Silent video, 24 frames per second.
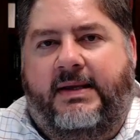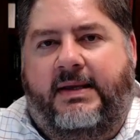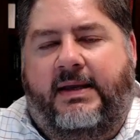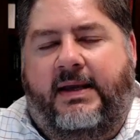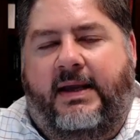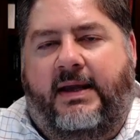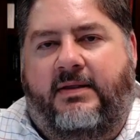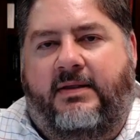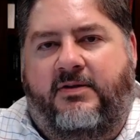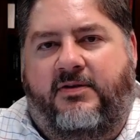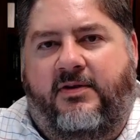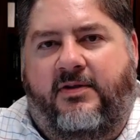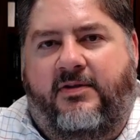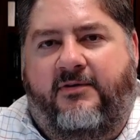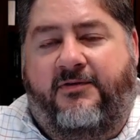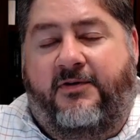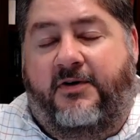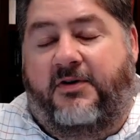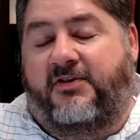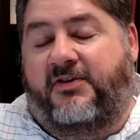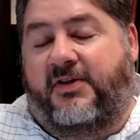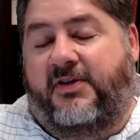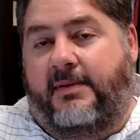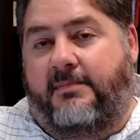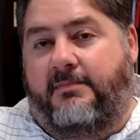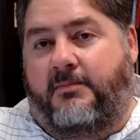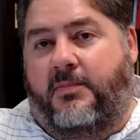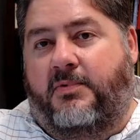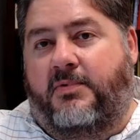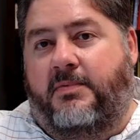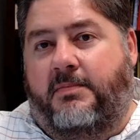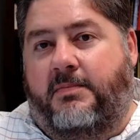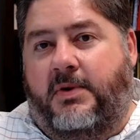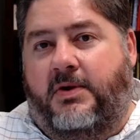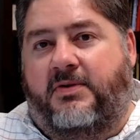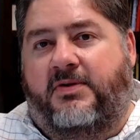And so the first
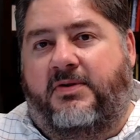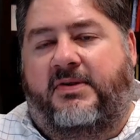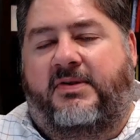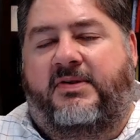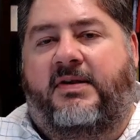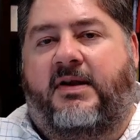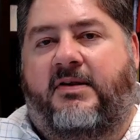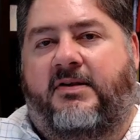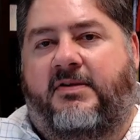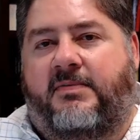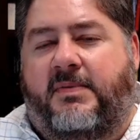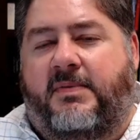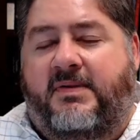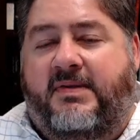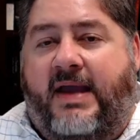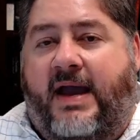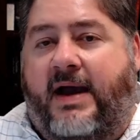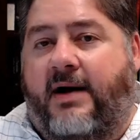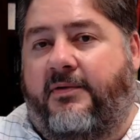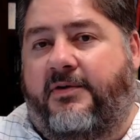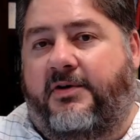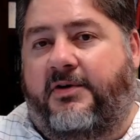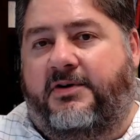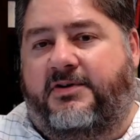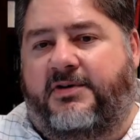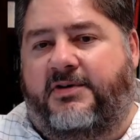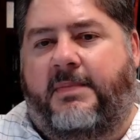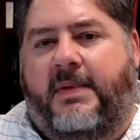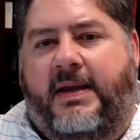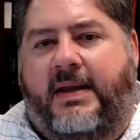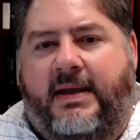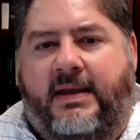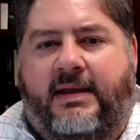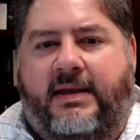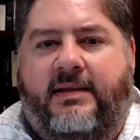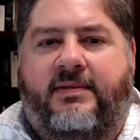thing Moses tells them is how they're to
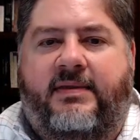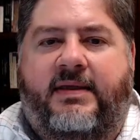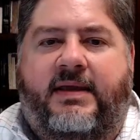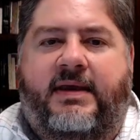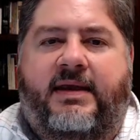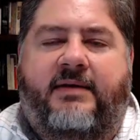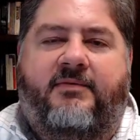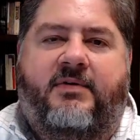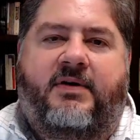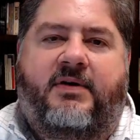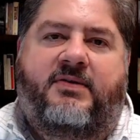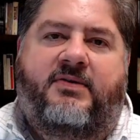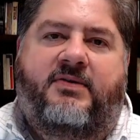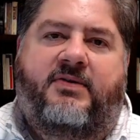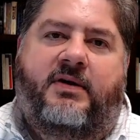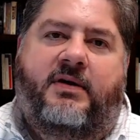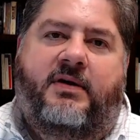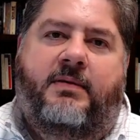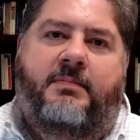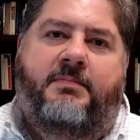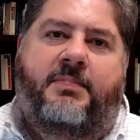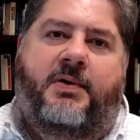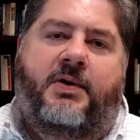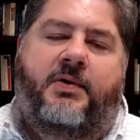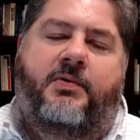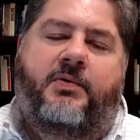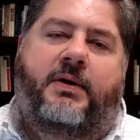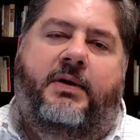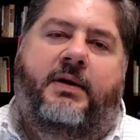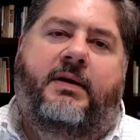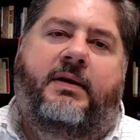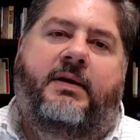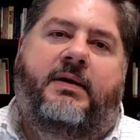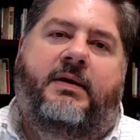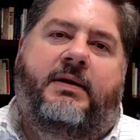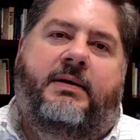make it. They give us the
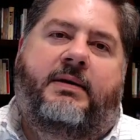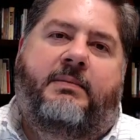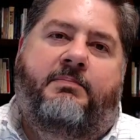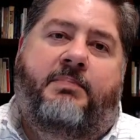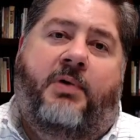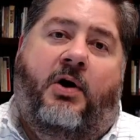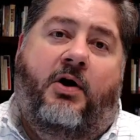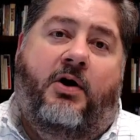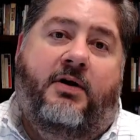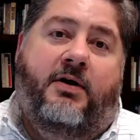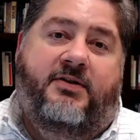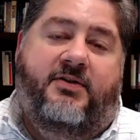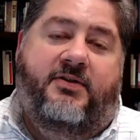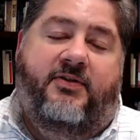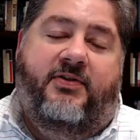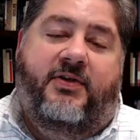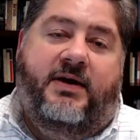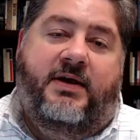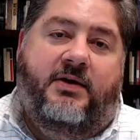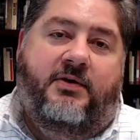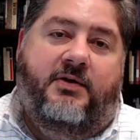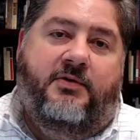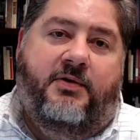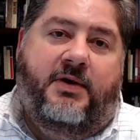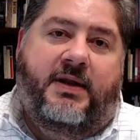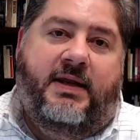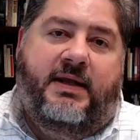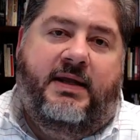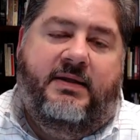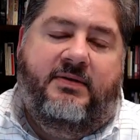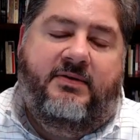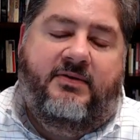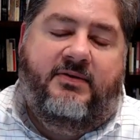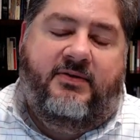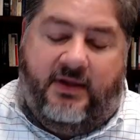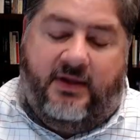component parts, the
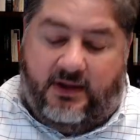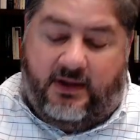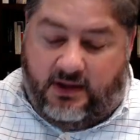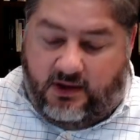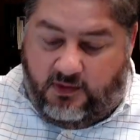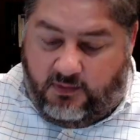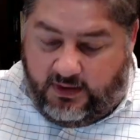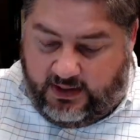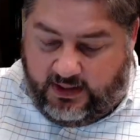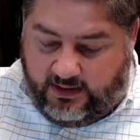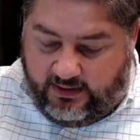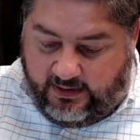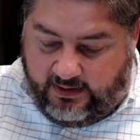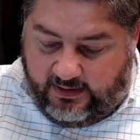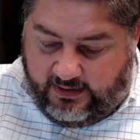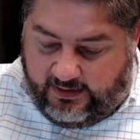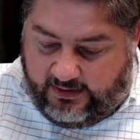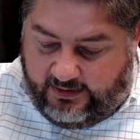ingredients that go in.